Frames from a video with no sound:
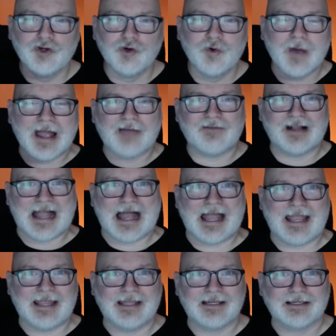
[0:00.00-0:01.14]
have a
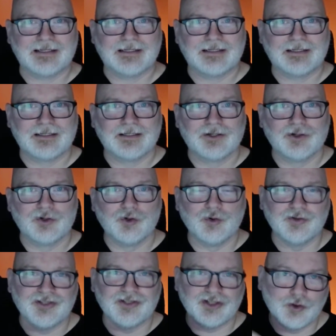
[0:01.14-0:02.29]
guy whose
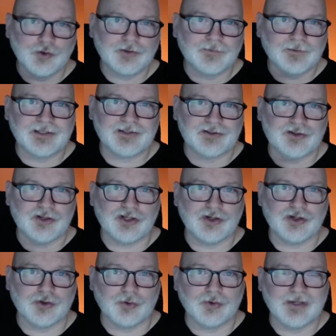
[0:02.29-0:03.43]
usefulness to
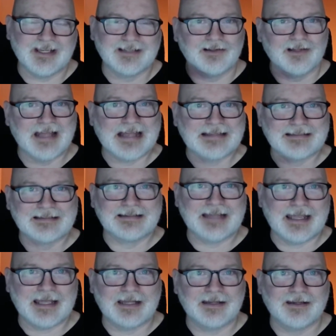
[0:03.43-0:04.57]
you is less
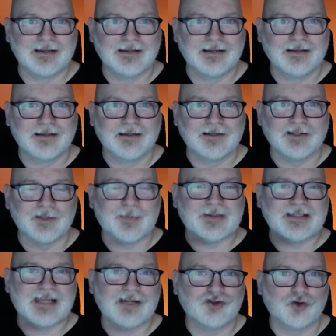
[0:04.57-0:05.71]
than the
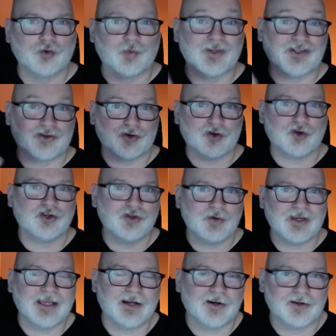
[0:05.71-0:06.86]
potential return you can
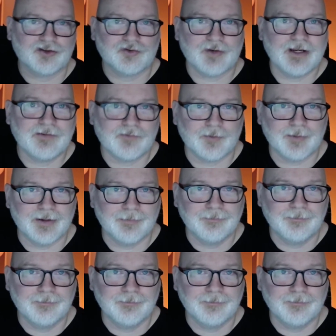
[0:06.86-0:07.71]
get on a trade from him,